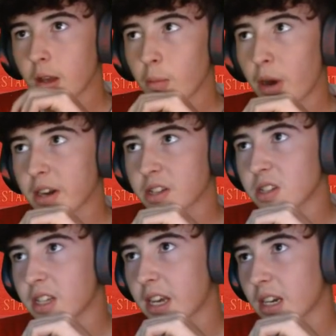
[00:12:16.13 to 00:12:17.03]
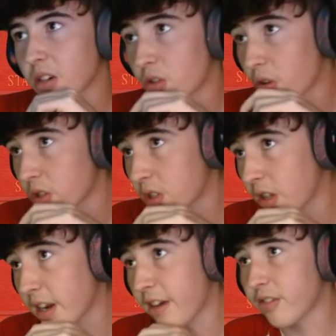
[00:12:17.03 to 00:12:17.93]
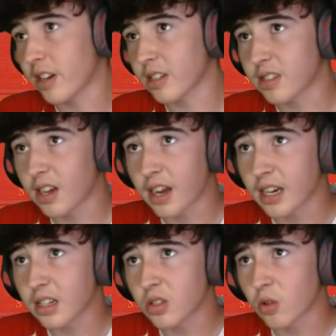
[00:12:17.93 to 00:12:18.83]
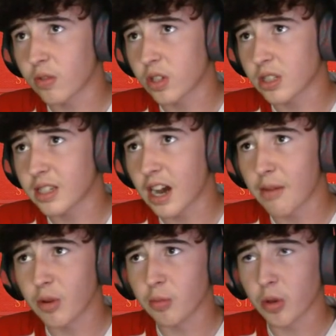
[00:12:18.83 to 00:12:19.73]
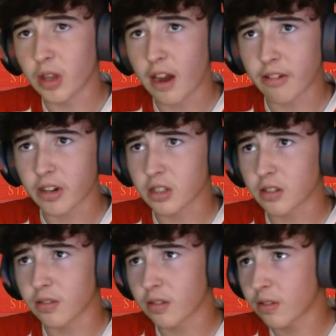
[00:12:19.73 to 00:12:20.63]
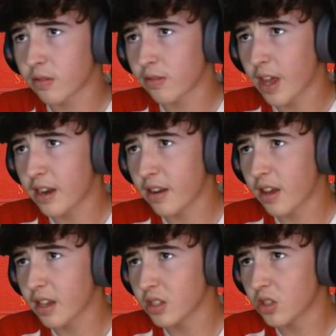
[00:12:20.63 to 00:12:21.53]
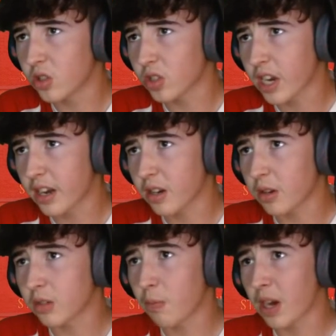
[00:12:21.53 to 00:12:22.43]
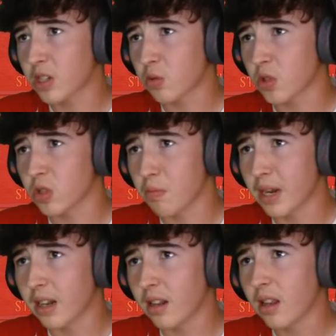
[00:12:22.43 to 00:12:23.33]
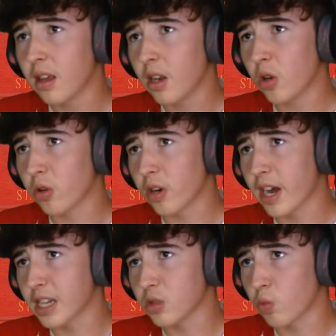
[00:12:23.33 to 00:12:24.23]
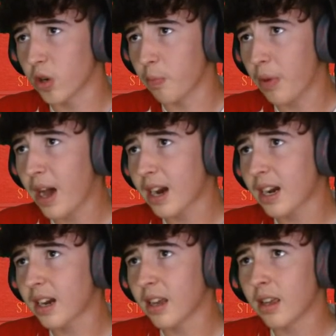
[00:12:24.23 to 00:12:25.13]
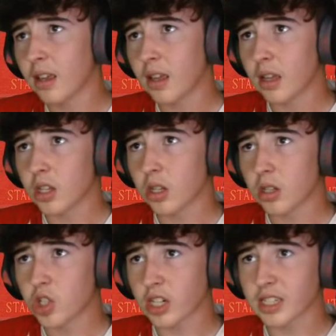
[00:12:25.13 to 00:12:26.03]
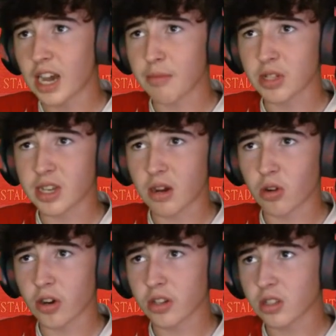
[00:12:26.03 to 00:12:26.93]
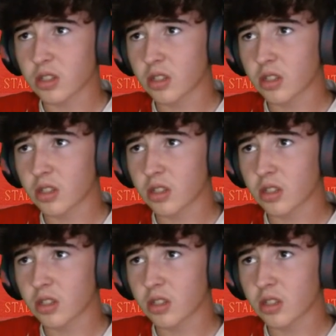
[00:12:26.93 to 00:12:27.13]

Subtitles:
Patterson's kicked it across to the left-hand side. It's over to Diamond, but the Harrogate defender is just headed it back towards the middle. Luke O'Nine's won it back. Jack Diamond's now got it.